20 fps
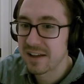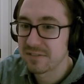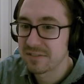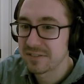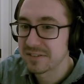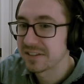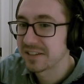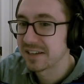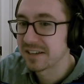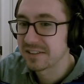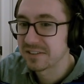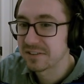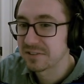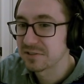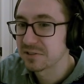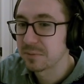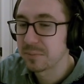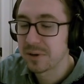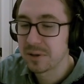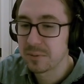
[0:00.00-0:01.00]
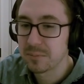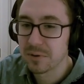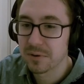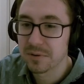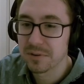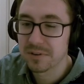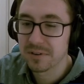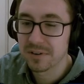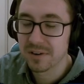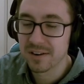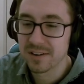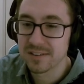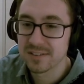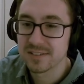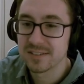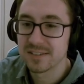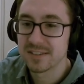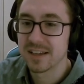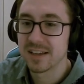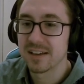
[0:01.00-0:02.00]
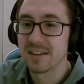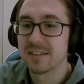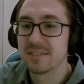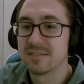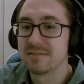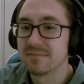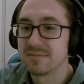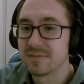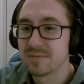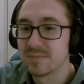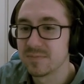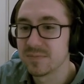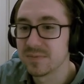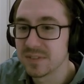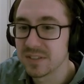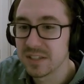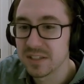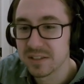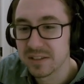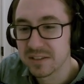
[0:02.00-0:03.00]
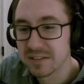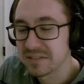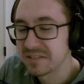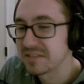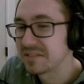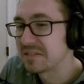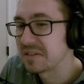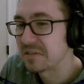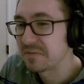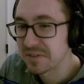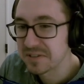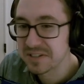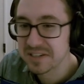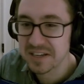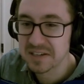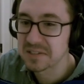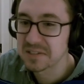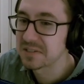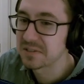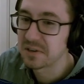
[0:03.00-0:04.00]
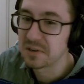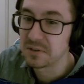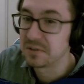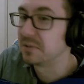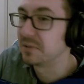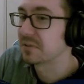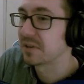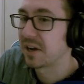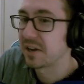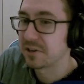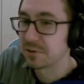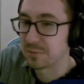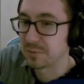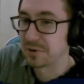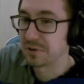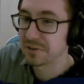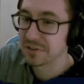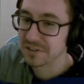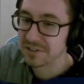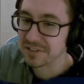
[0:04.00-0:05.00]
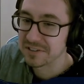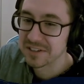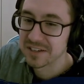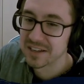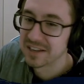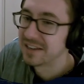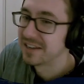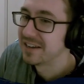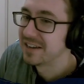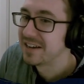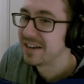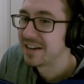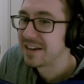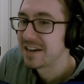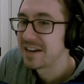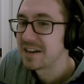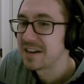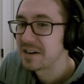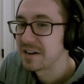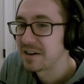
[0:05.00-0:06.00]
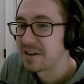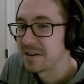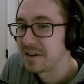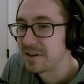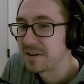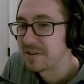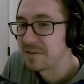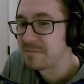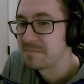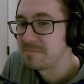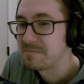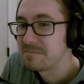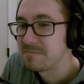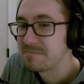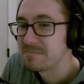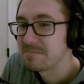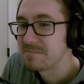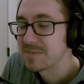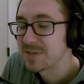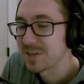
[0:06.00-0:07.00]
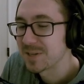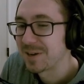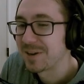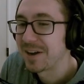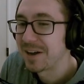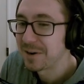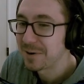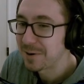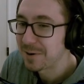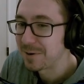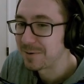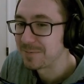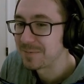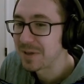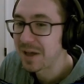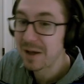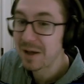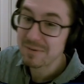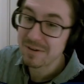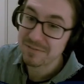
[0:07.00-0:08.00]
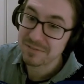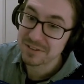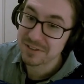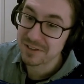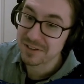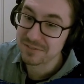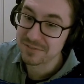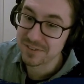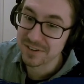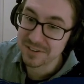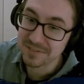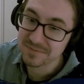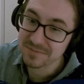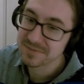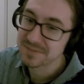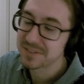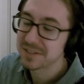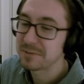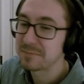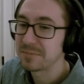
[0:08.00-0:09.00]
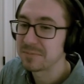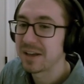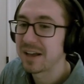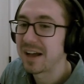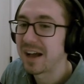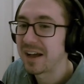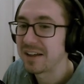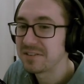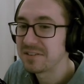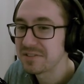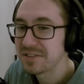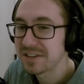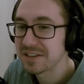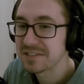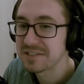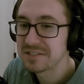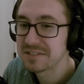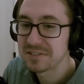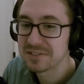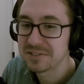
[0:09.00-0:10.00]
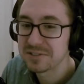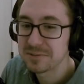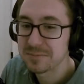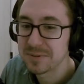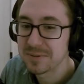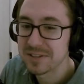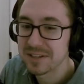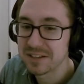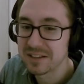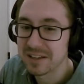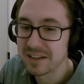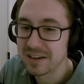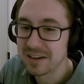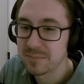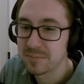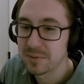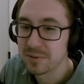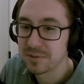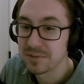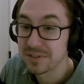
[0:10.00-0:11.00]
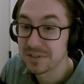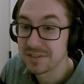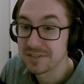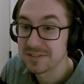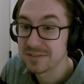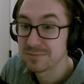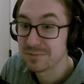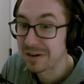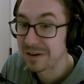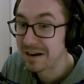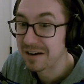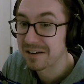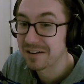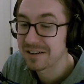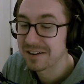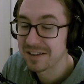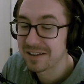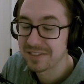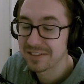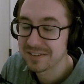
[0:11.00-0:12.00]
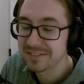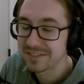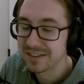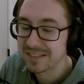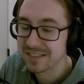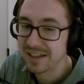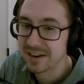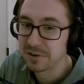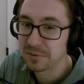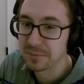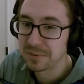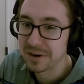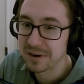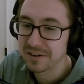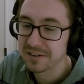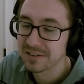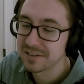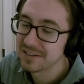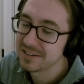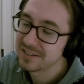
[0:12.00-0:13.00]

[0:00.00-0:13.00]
like there's so many broken cards that different decks all kind of work. I don't know. I'm having a lot of fun. I do think it's a little stupid that Lightning Bolt is rare and things like that are rare.